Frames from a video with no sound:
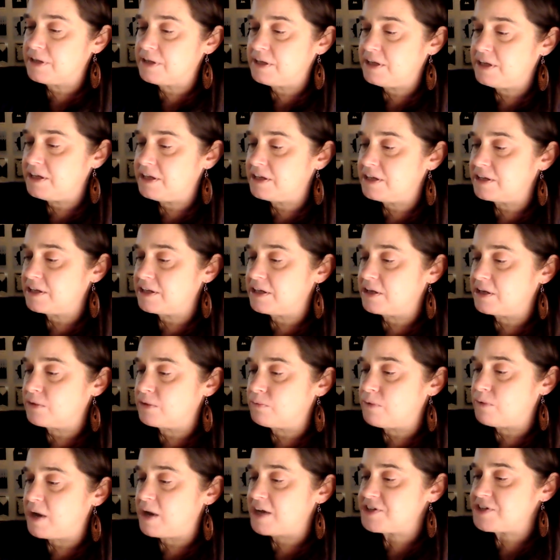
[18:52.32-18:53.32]
kneeling,
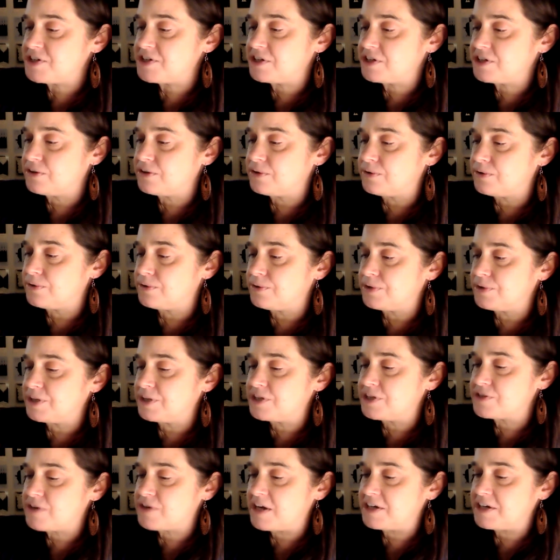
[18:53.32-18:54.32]
watching the hole, He
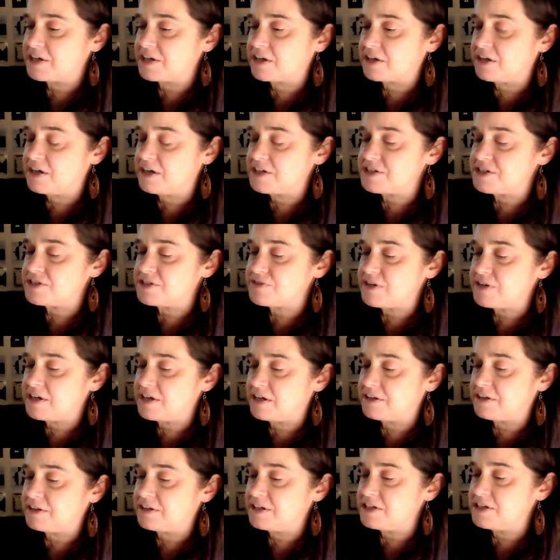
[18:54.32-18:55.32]
tried to concentrate
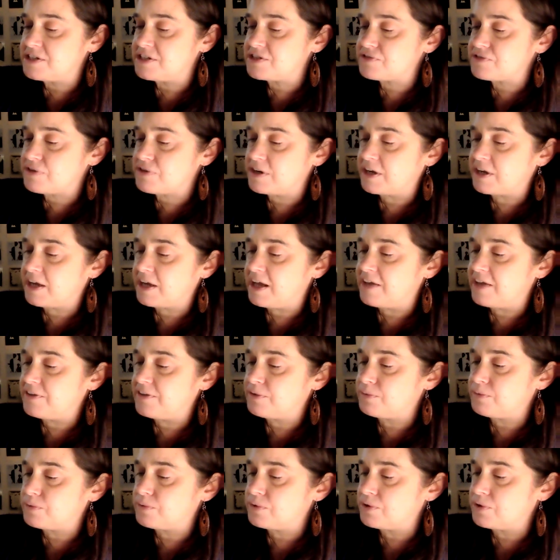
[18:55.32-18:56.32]
on Lee Strunk and the
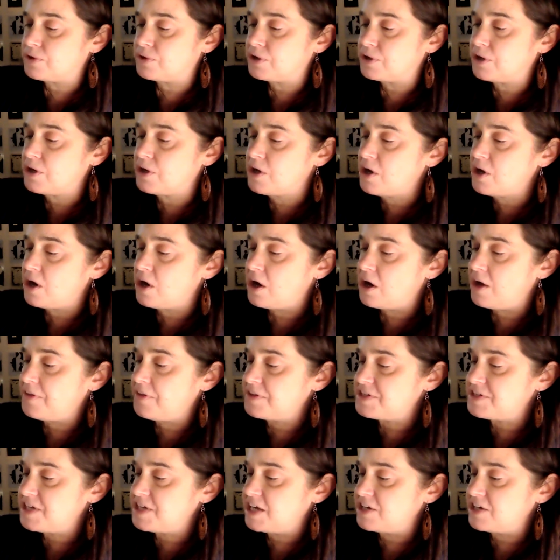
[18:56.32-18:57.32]
war, all the
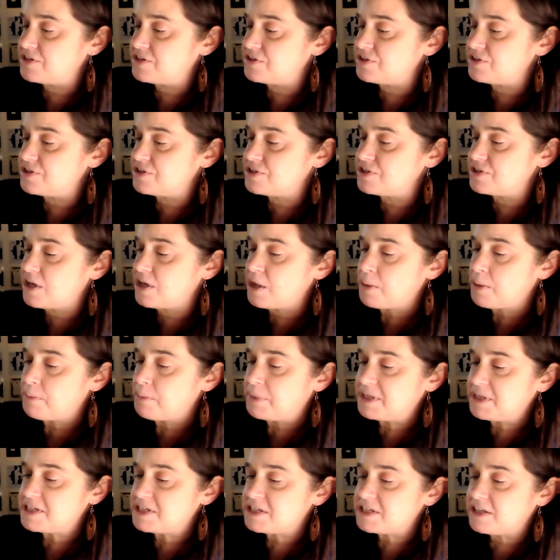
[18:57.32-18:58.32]
dangers,
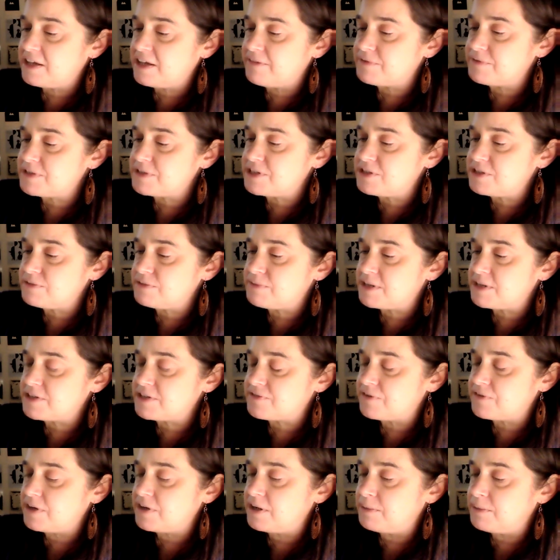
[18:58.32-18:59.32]
but his love was too much
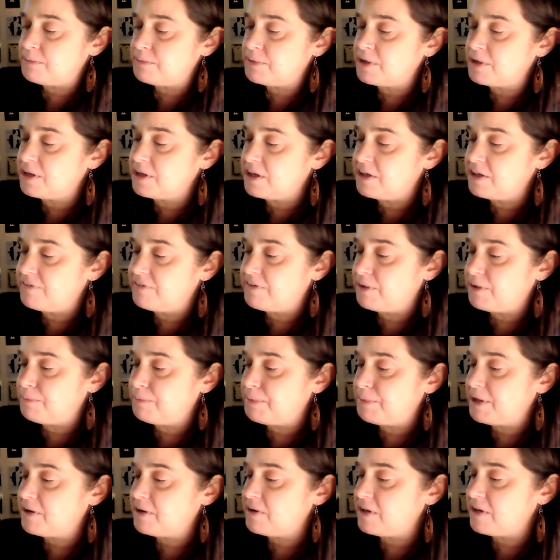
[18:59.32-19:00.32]
for him. He felt
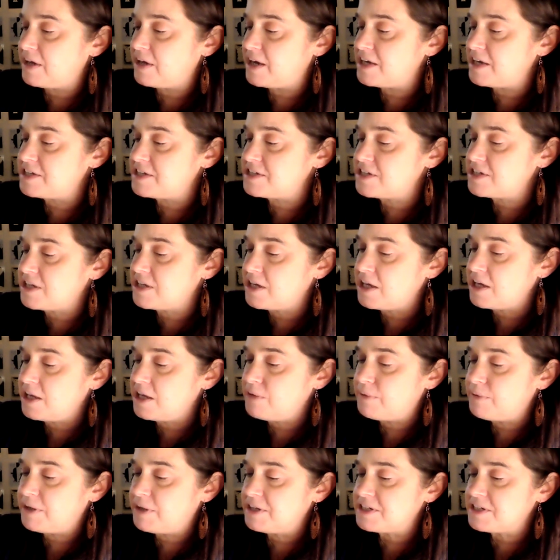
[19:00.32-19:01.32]
paralyzed. He
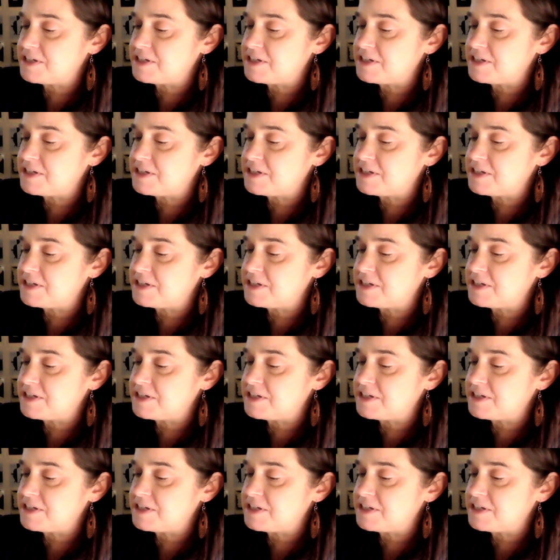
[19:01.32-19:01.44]
wanted to